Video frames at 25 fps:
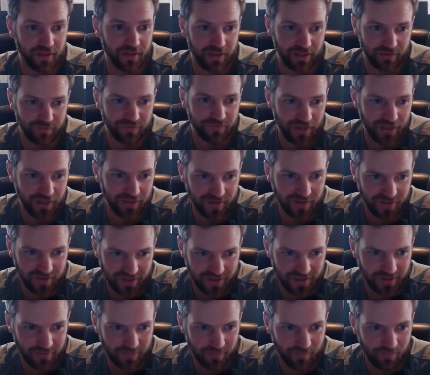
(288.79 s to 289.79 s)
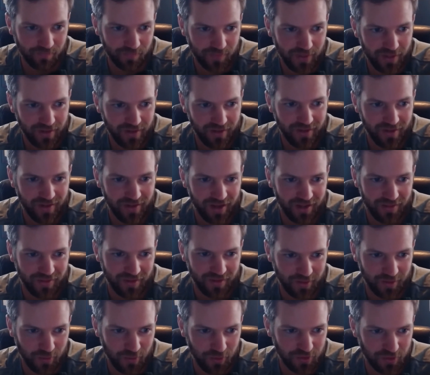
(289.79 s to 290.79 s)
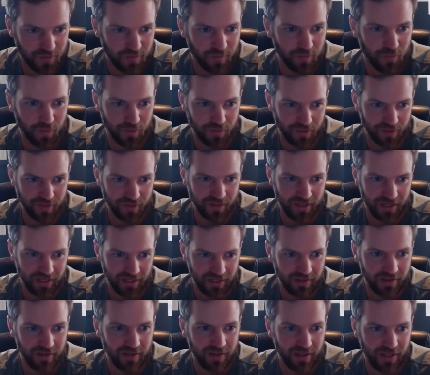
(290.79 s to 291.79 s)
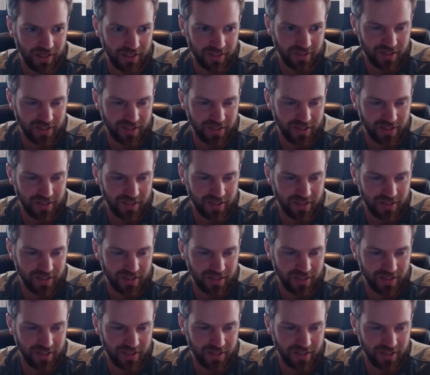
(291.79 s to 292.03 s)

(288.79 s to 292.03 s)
Like faith is the most important thing. And